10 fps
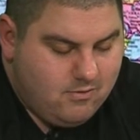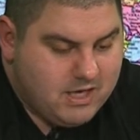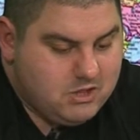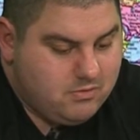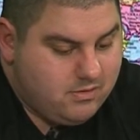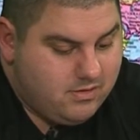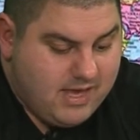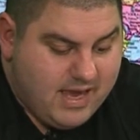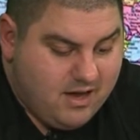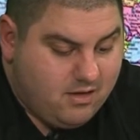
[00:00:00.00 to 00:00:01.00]
which was
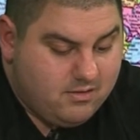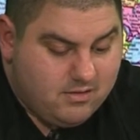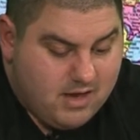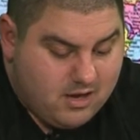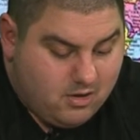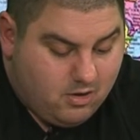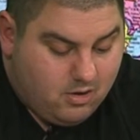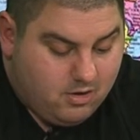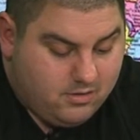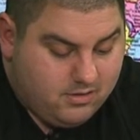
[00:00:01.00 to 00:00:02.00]
Tails,
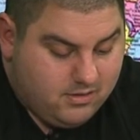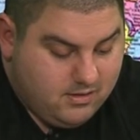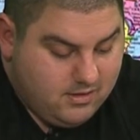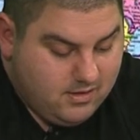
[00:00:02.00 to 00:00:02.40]
Knuckles,